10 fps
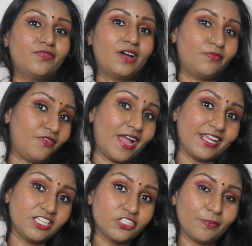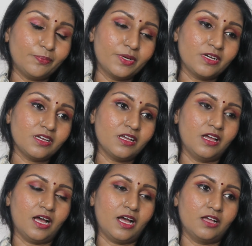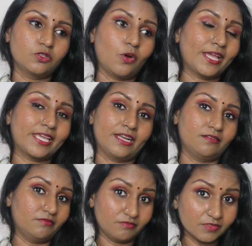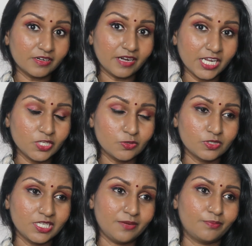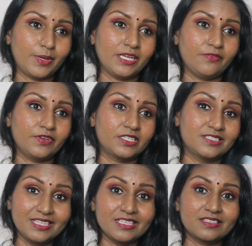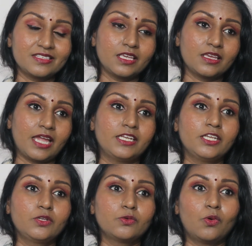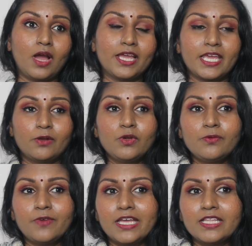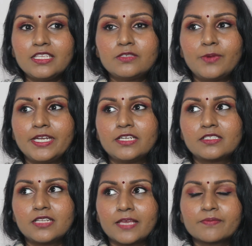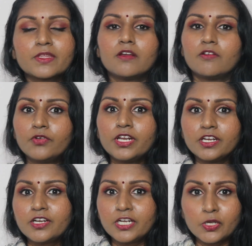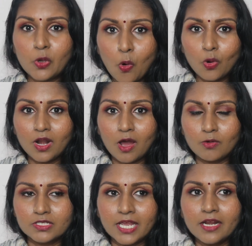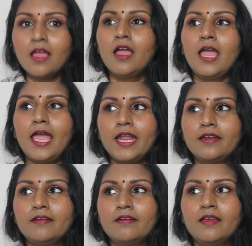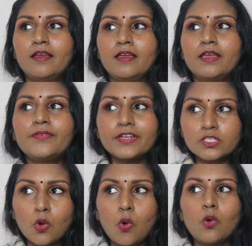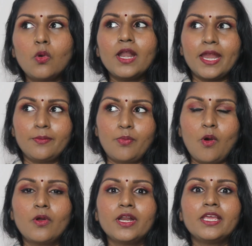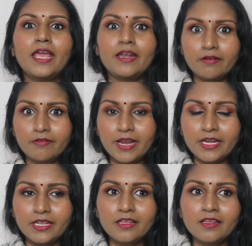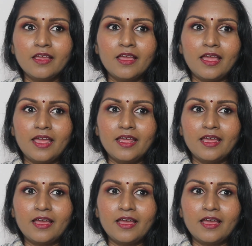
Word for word: a fine jumper uh, so I can really use it but if it's this thick I need to I can only wear this when it's like really really cold outside and if it's cold and pouring and raining uh,